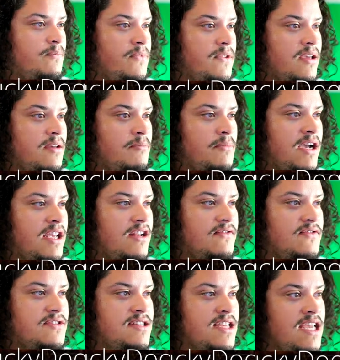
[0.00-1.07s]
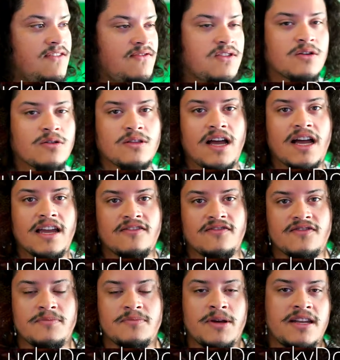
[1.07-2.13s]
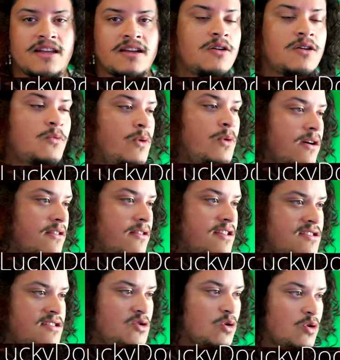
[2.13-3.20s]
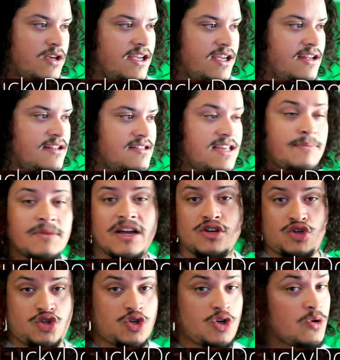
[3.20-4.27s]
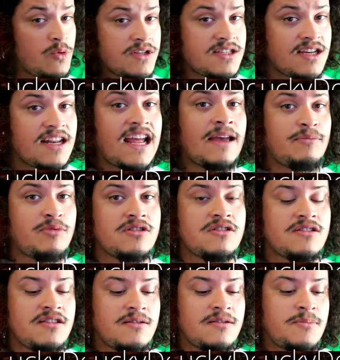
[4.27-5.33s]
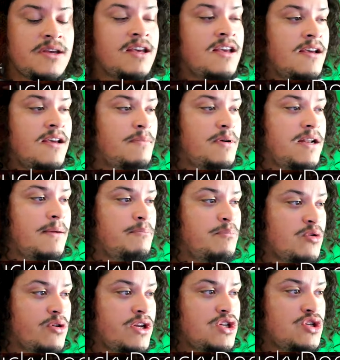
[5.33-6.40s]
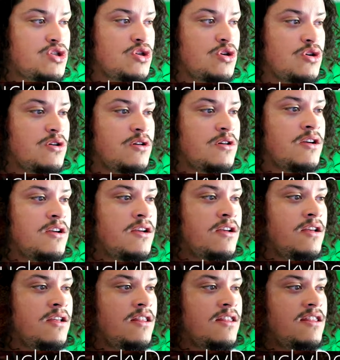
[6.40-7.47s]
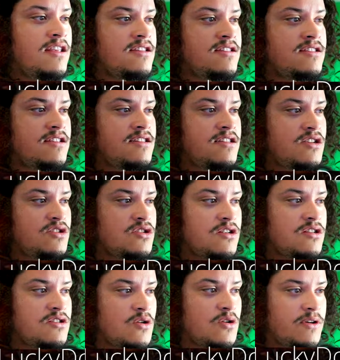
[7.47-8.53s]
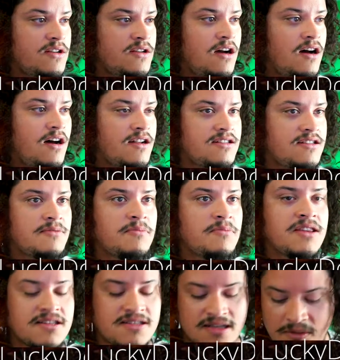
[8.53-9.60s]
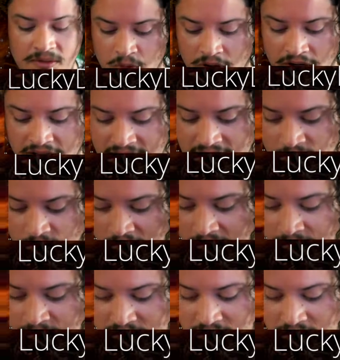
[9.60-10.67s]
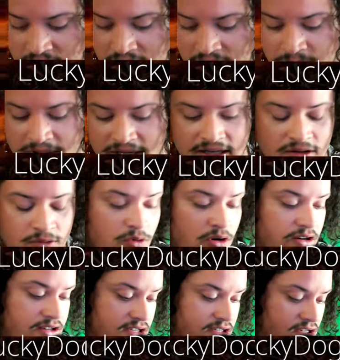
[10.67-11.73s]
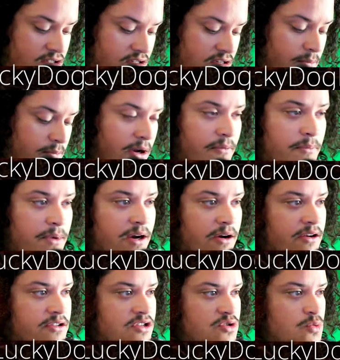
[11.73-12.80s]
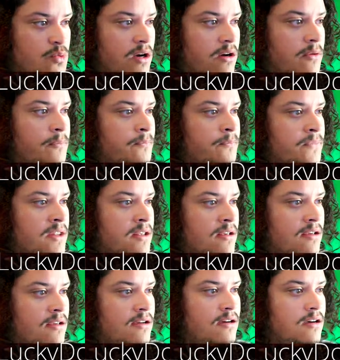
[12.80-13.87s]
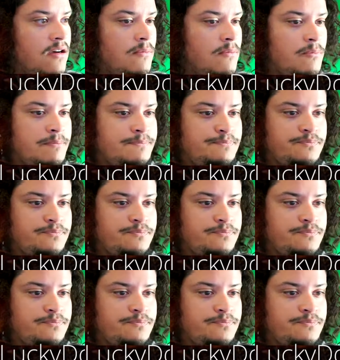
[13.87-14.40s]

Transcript: it might have saved their life depending on where the story ends. I'm not sure what's going to happen to them, but I'm pretty sure this decision is going to haunt him in the same way that Robb Stark made the wrong decision about marriage as well. Um,